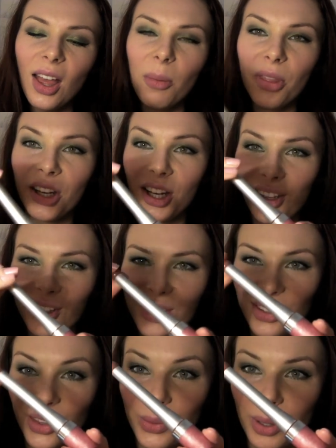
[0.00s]
Then I looked
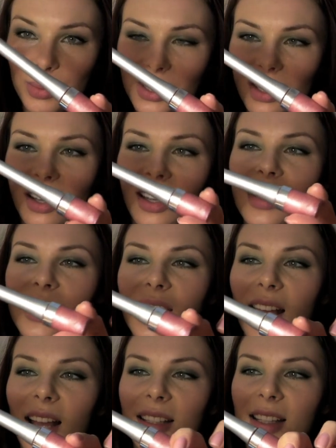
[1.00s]
on the website, and